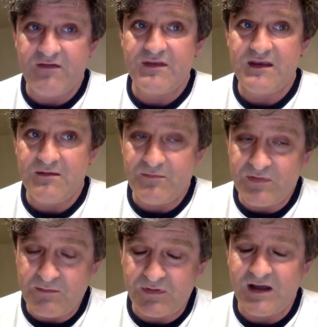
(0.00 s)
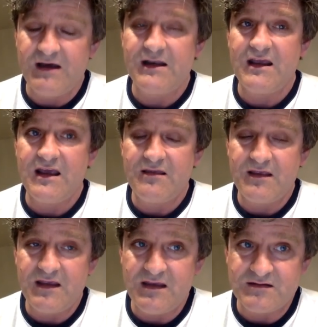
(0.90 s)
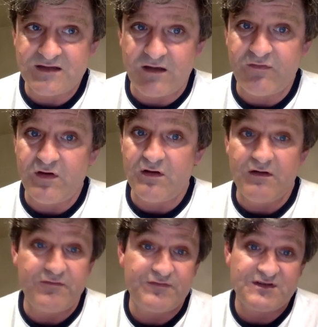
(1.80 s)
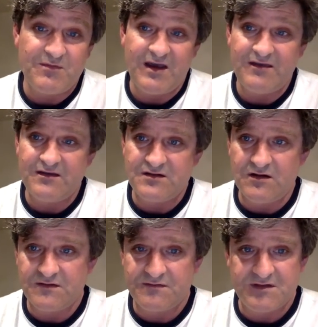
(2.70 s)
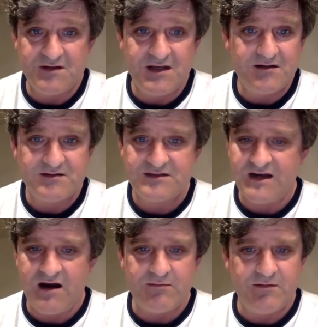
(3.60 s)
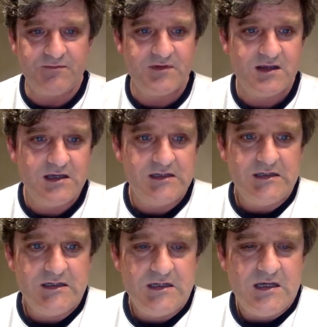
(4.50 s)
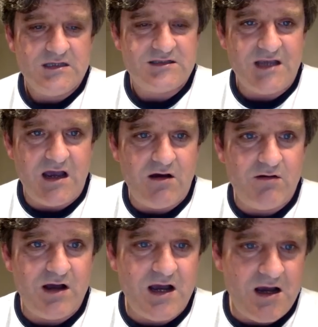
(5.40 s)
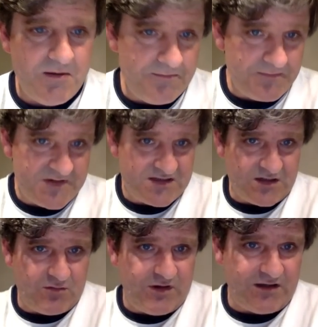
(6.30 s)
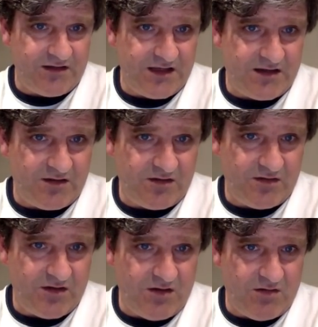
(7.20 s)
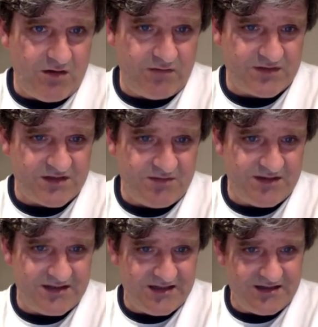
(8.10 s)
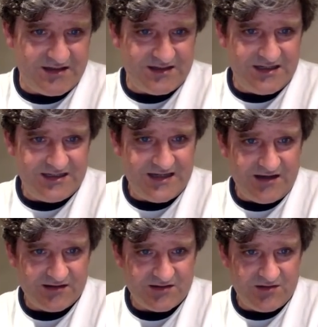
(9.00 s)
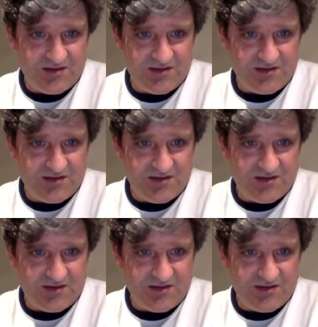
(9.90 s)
the the blood and the cell phone of Samantha Josephson, and it's terrible. So um, just to quickly go over some of the the details. A,